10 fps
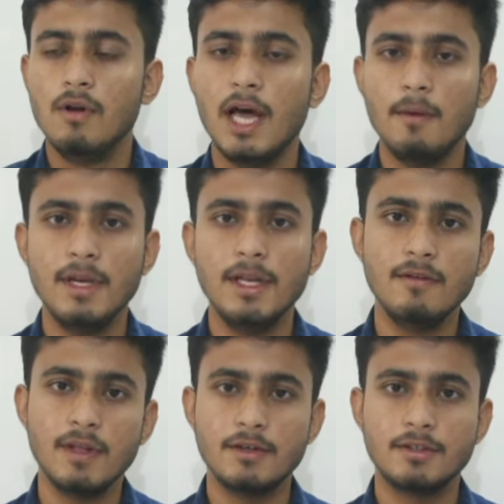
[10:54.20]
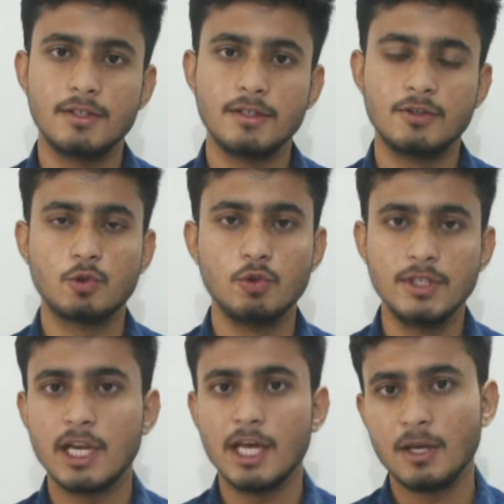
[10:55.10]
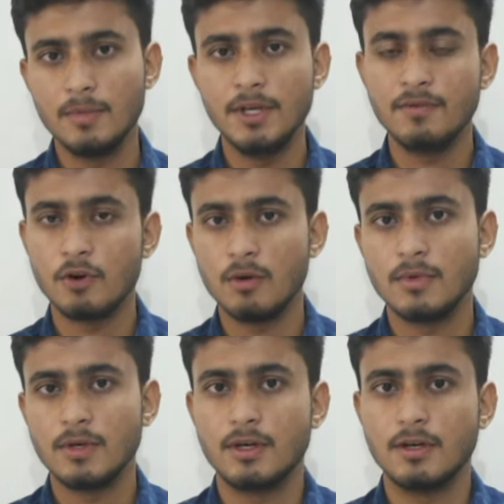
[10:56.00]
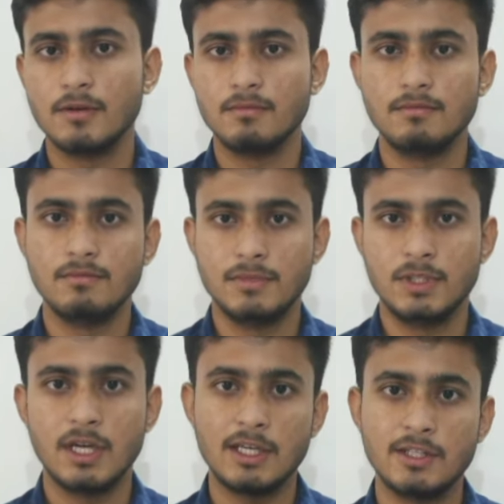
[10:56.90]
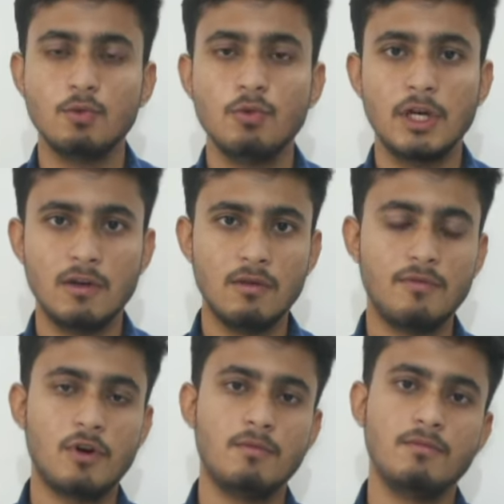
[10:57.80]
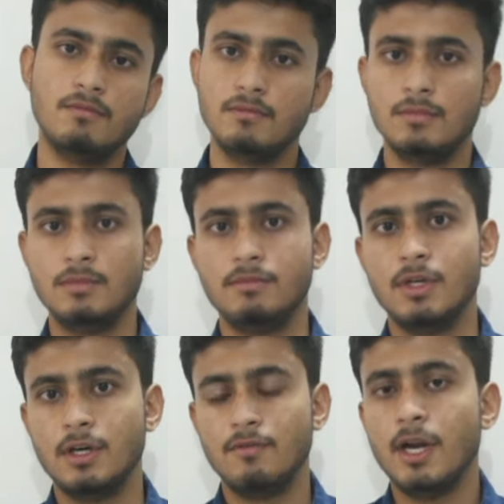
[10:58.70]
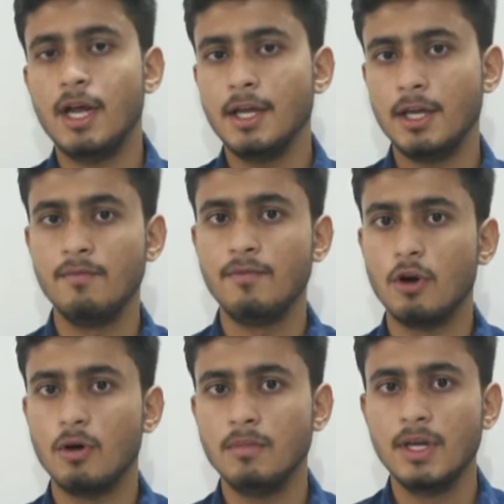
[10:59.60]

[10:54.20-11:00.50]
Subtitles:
I believe that students like me from the grassroots level, from where I came from,